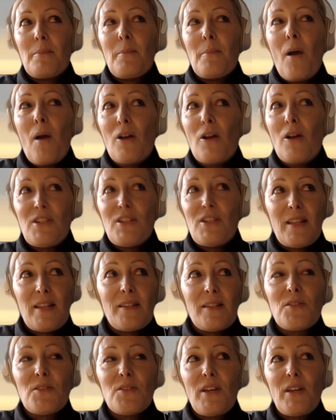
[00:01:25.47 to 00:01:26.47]
marches
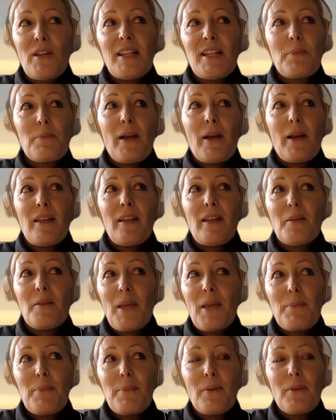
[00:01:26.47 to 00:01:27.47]
in the streets by young
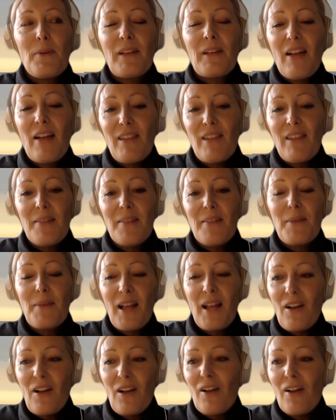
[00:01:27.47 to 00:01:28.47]
people carrying
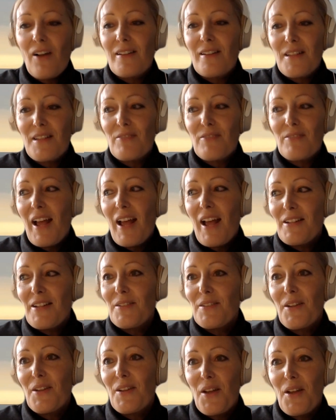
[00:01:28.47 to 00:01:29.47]
placards that
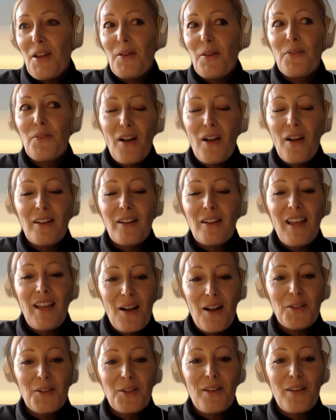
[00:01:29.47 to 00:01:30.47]
read, you know, fuck the
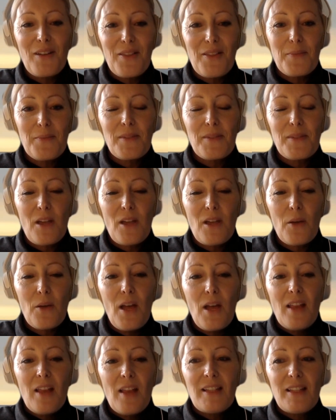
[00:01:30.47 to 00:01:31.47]
algorithm. So
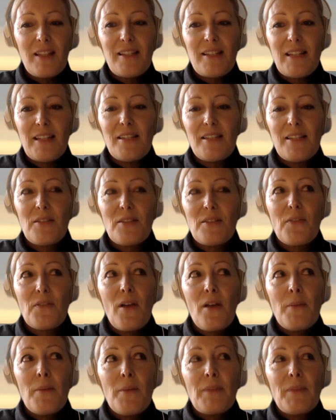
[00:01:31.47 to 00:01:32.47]
this sense of
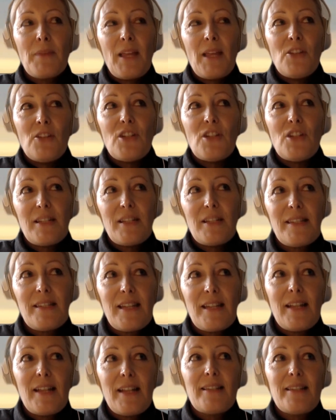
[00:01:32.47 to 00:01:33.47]

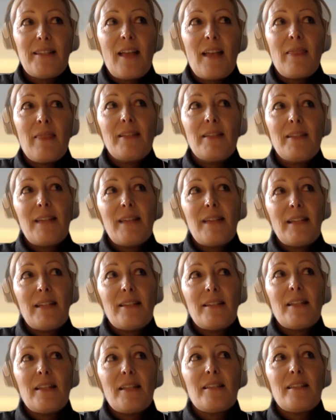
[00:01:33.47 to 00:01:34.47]
injustice and this
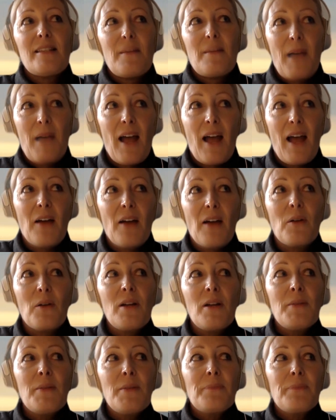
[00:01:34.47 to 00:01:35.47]
sense that somehow
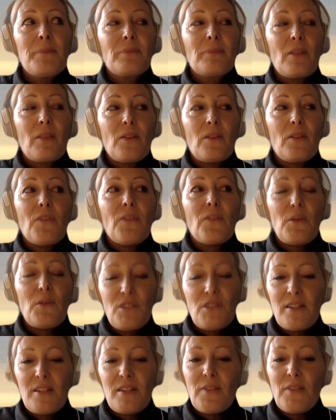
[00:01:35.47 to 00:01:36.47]
the
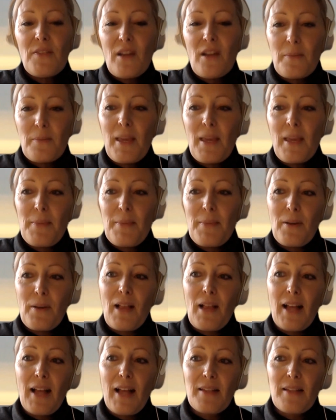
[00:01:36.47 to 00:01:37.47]
futures of young
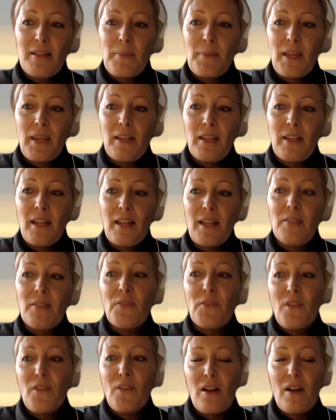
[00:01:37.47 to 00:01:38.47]
people had been
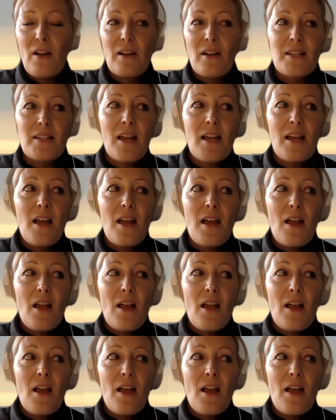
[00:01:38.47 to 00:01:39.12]
inferred,